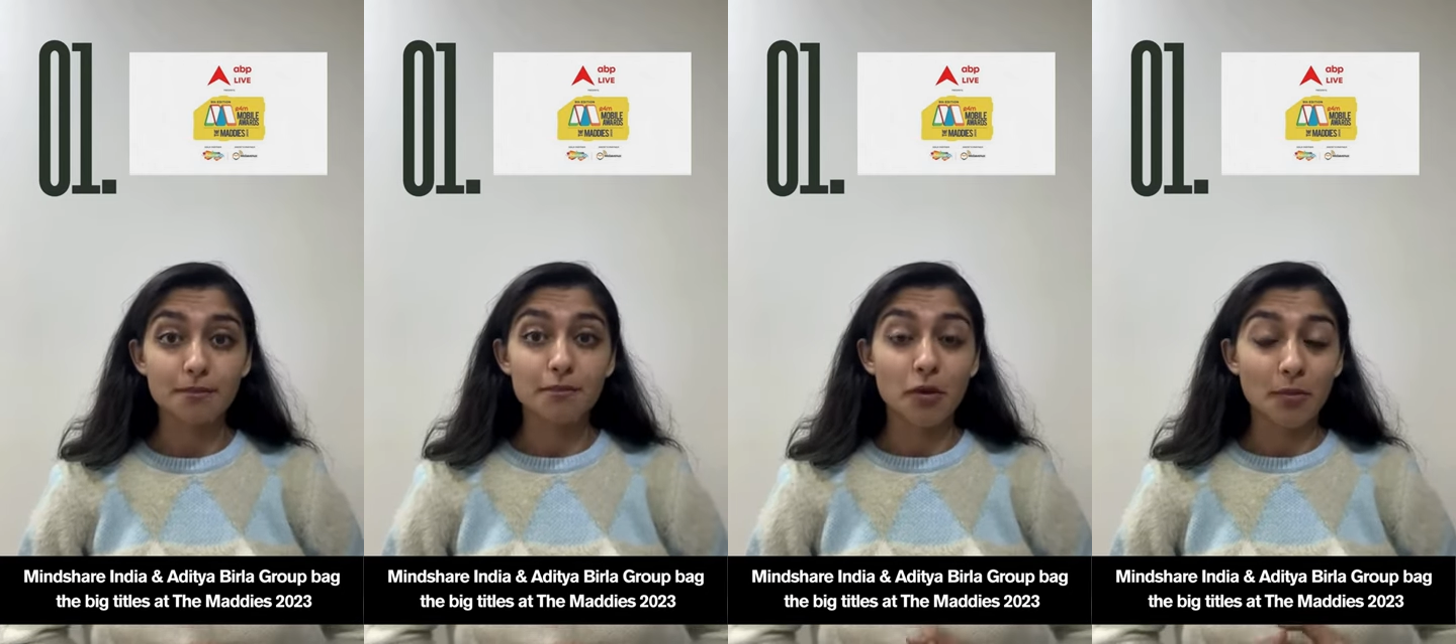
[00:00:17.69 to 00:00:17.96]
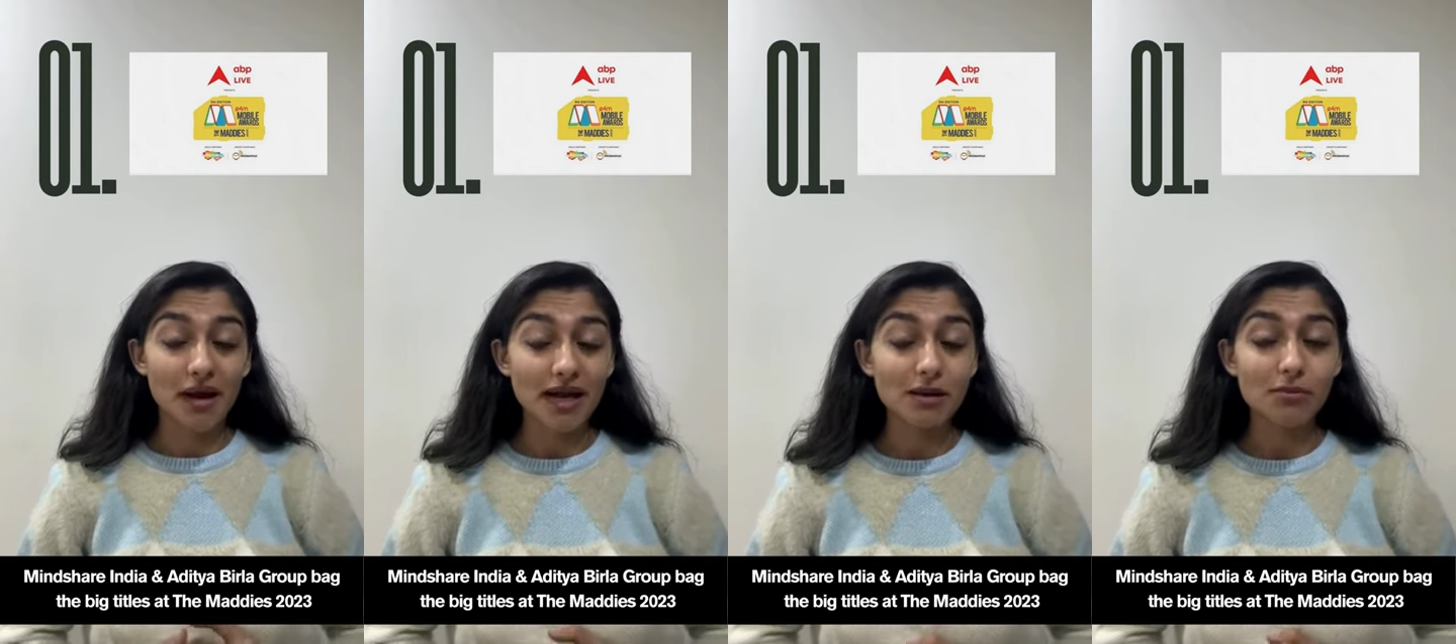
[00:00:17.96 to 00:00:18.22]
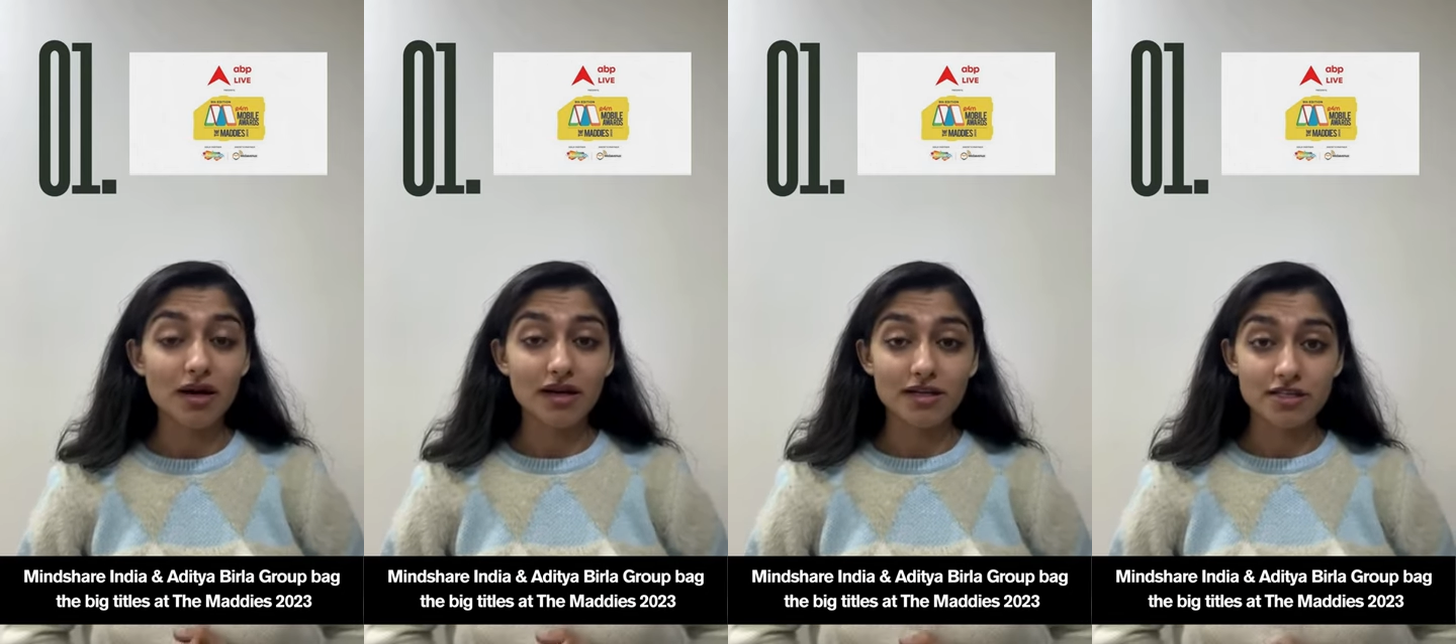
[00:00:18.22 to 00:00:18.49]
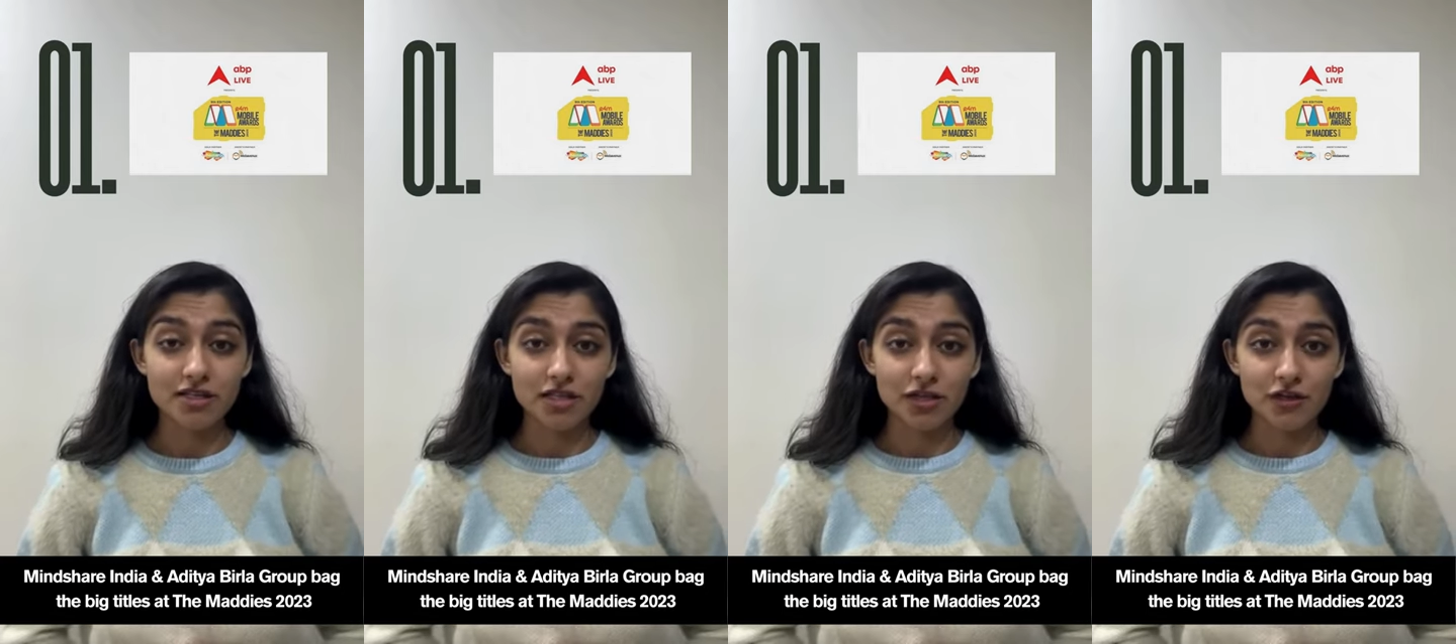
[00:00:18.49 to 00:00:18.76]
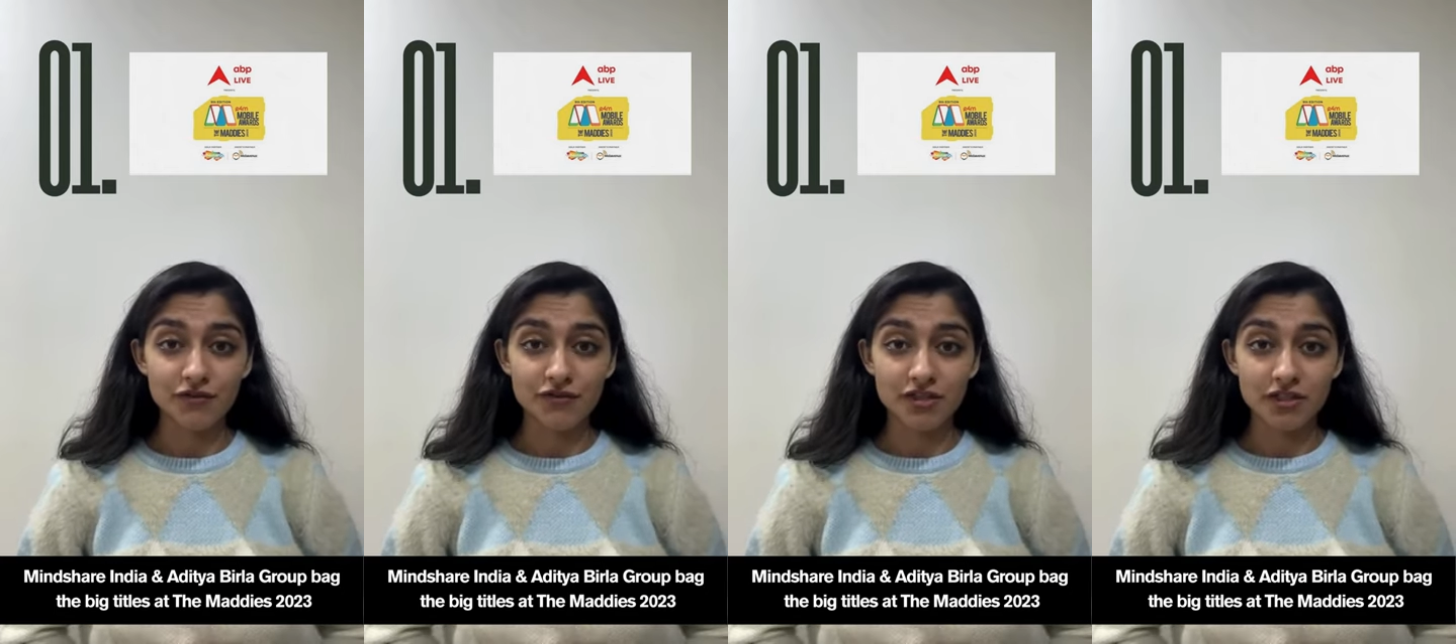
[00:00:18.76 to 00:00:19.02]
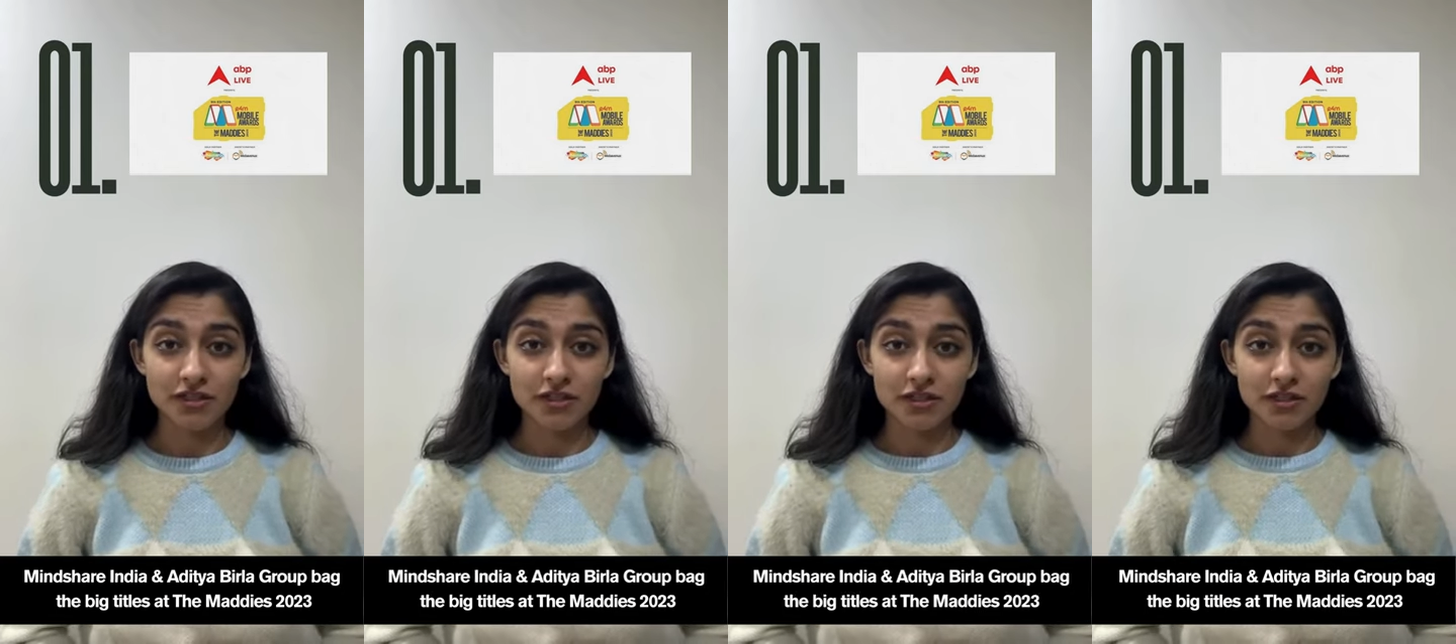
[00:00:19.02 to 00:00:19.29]
Mobile Marketeer of the
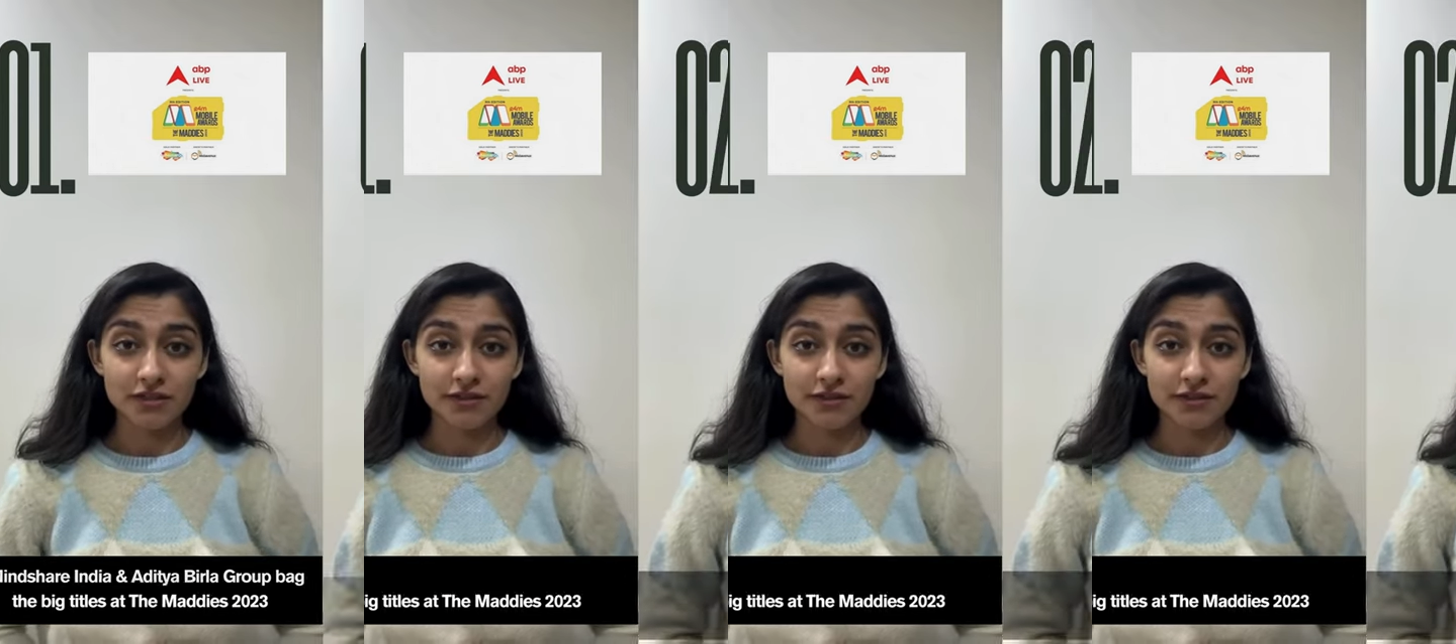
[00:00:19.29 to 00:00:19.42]
Year.